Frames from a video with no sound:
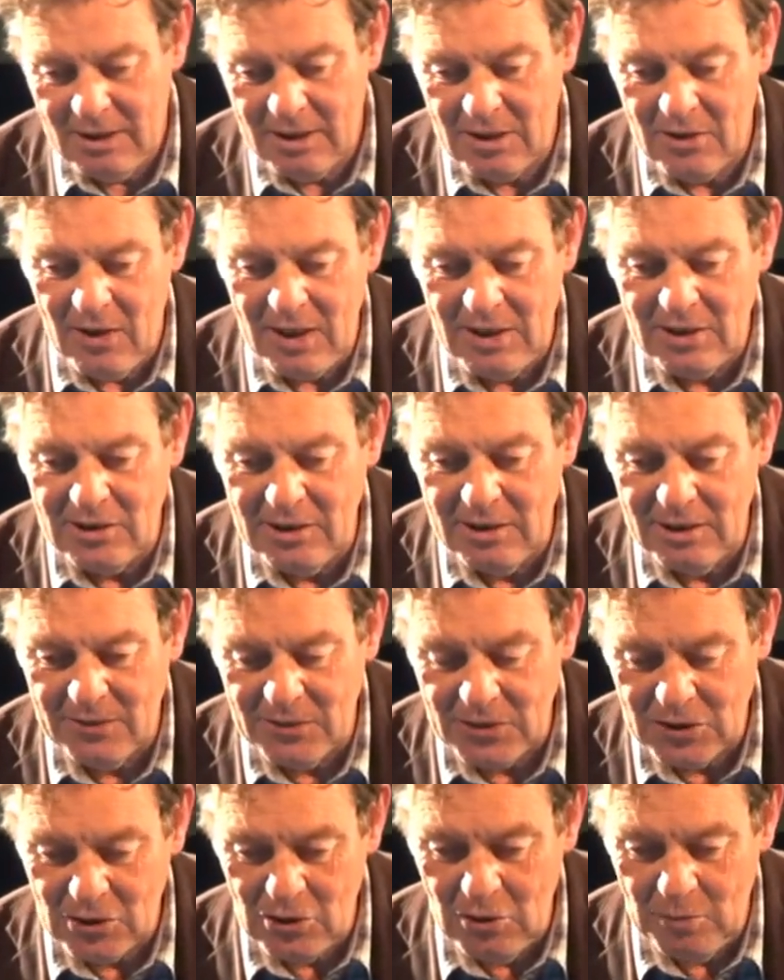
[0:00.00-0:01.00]
a great deal
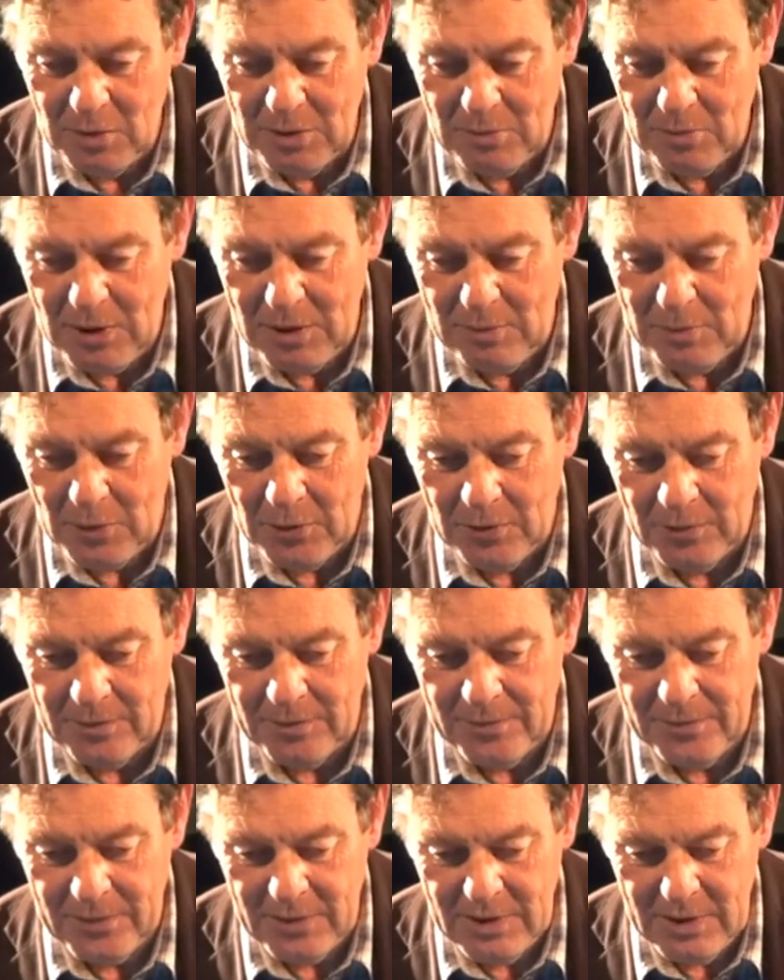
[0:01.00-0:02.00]
of stupid people
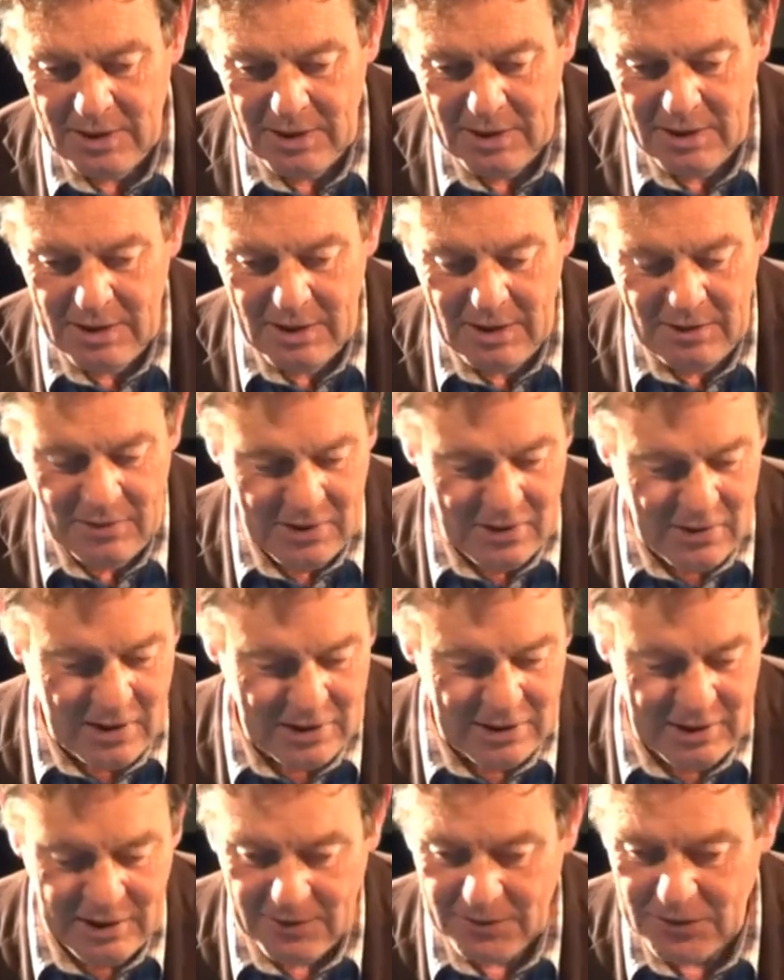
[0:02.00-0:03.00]
have a
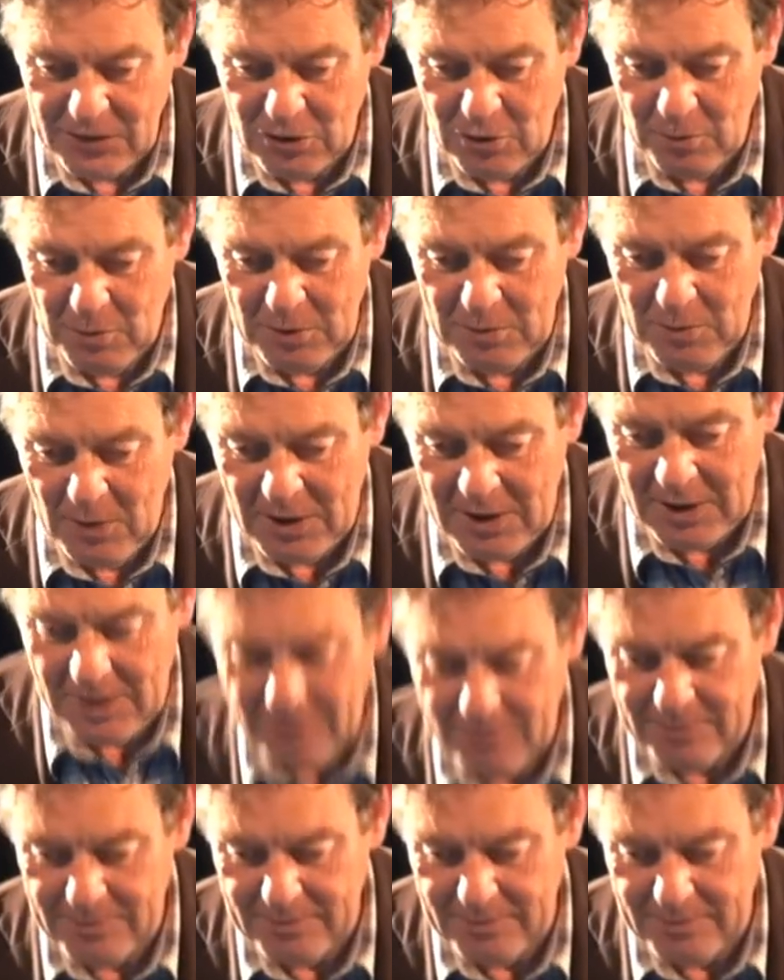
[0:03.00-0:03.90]
great deal of stupid money.